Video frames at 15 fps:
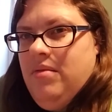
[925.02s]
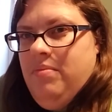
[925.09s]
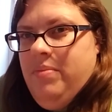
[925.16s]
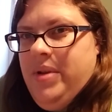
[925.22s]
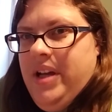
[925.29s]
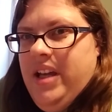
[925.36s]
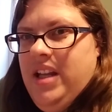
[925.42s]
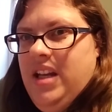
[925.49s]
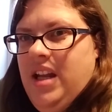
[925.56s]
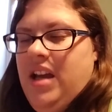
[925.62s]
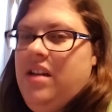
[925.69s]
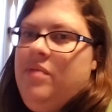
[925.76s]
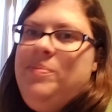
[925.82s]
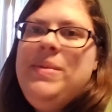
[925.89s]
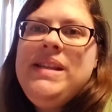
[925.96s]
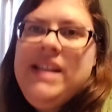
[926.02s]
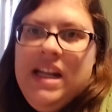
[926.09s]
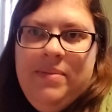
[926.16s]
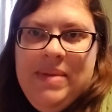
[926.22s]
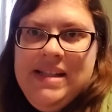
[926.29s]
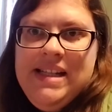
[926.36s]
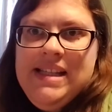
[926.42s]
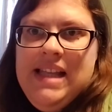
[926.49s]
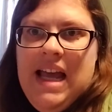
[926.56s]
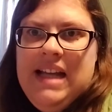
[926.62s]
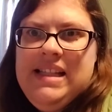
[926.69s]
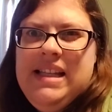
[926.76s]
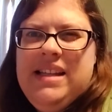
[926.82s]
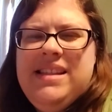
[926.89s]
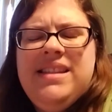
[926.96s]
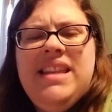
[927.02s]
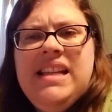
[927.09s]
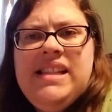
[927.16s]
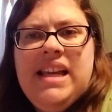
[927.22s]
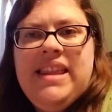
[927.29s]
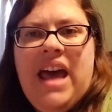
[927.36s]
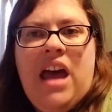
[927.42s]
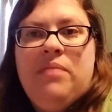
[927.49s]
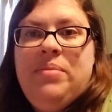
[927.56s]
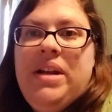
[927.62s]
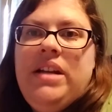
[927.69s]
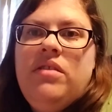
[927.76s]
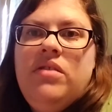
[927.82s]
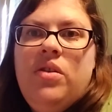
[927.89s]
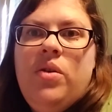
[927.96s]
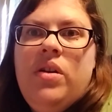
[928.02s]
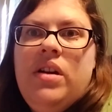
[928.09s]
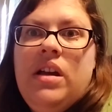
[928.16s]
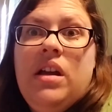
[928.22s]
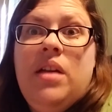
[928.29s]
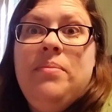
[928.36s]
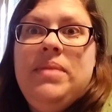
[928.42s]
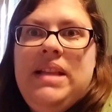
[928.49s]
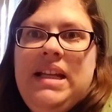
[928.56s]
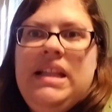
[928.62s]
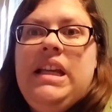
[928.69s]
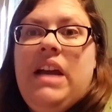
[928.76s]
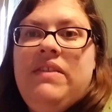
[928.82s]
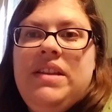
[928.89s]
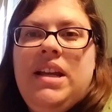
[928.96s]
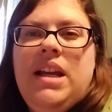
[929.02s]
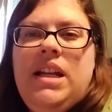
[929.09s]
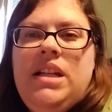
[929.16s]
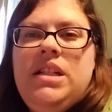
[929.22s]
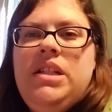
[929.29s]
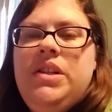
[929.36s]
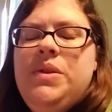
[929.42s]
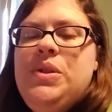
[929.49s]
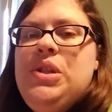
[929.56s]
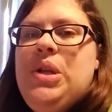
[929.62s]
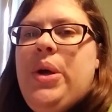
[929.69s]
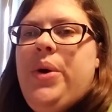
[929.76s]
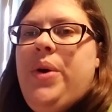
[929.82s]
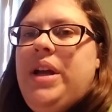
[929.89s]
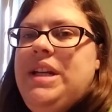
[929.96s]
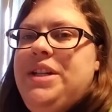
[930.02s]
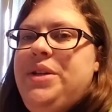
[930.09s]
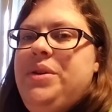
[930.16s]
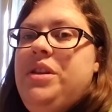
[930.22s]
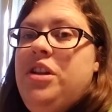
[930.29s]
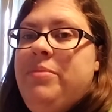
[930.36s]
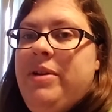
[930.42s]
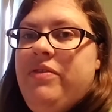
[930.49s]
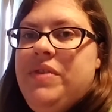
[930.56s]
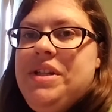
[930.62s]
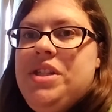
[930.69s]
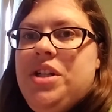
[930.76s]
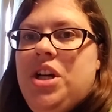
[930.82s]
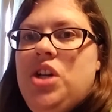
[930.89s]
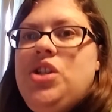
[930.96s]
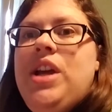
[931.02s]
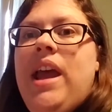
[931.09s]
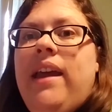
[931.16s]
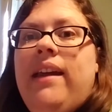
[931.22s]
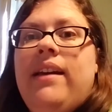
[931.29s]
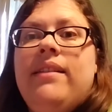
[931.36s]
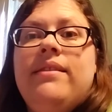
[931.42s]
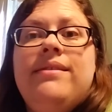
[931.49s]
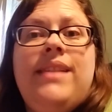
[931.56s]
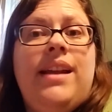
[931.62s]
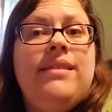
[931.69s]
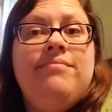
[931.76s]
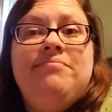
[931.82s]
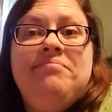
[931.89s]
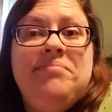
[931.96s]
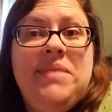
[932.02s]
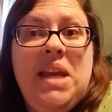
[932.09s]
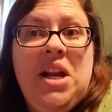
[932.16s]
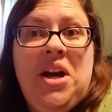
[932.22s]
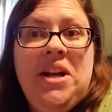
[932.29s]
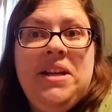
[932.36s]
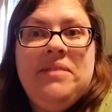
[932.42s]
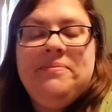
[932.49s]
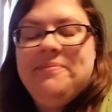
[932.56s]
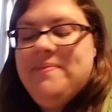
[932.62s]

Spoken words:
But get a business license, things like that. But I don't know completely everything I need to do, so I need to do a little bit of research and then get on it.